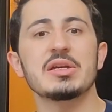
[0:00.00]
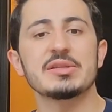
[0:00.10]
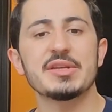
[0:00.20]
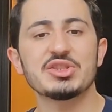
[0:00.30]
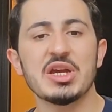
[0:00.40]

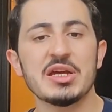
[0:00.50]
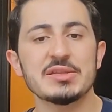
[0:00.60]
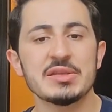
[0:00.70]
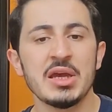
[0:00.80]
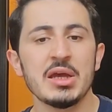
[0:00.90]
such
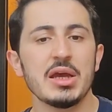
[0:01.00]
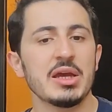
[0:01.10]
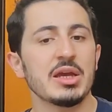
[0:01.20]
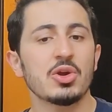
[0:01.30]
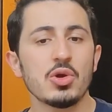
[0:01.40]
as
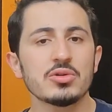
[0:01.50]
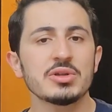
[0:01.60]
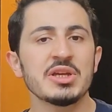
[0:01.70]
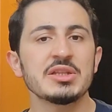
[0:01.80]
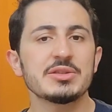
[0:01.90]

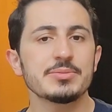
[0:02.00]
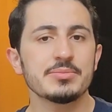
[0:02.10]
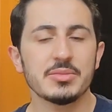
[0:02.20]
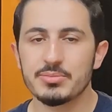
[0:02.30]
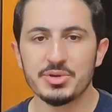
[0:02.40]
concrete,
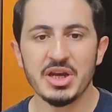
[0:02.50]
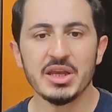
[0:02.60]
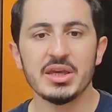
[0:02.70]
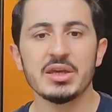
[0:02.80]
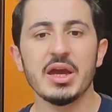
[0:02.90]

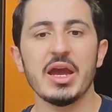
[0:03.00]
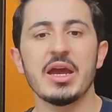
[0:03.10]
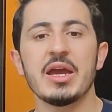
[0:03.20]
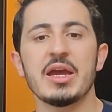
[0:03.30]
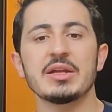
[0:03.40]
brick,
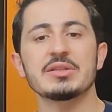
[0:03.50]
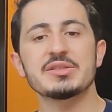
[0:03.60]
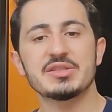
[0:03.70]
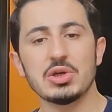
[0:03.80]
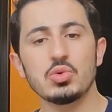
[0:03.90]
and
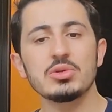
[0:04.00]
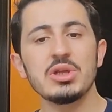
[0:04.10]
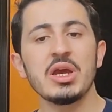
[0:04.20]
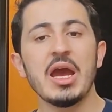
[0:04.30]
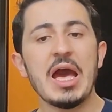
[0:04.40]

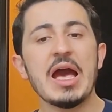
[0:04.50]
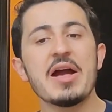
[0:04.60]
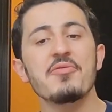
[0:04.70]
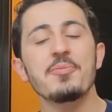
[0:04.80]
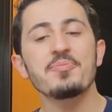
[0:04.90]
stone
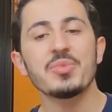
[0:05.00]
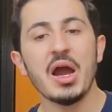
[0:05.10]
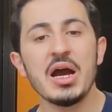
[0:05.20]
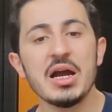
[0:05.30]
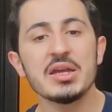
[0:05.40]
have
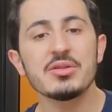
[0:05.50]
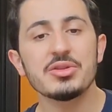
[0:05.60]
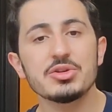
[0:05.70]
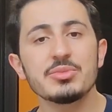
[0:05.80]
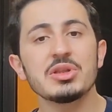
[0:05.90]
high
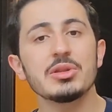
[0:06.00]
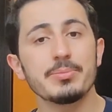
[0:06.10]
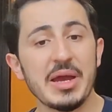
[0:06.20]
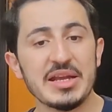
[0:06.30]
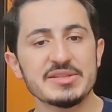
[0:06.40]
thermal
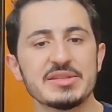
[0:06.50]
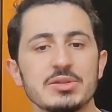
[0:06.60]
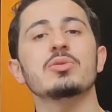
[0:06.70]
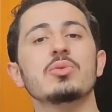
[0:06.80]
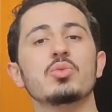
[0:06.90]
mass,
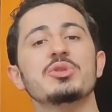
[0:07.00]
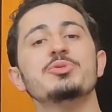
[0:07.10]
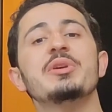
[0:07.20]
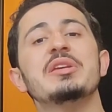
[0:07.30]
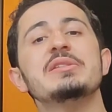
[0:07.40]

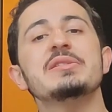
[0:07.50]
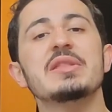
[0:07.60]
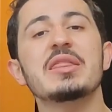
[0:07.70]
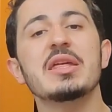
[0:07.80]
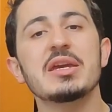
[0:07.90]
which means
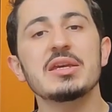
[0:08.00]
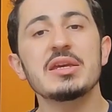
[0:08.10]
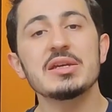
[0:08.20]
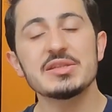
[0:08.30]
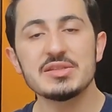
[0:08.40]
that
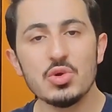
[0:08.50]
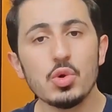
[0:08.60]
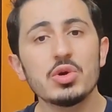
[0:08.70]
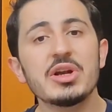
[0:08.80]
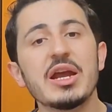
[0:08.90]
they
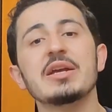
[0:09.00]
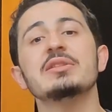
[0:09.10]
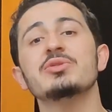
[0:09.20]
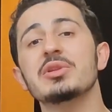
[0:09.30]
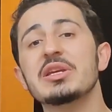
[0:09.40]
store
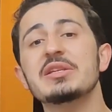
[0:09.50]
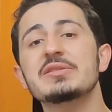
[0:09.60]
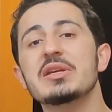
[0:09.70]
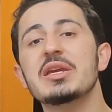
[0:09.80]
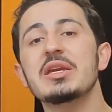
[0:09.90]
and release
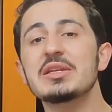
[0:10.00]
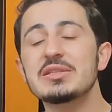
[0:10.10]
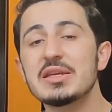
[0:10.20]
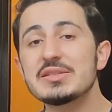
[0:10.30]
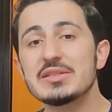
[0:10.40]
the
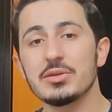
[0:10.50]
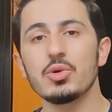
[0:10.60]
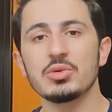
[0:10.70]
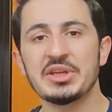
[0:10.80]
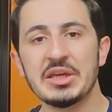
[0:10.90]
heat
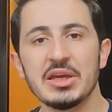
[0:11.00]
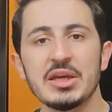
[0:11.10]
slowly.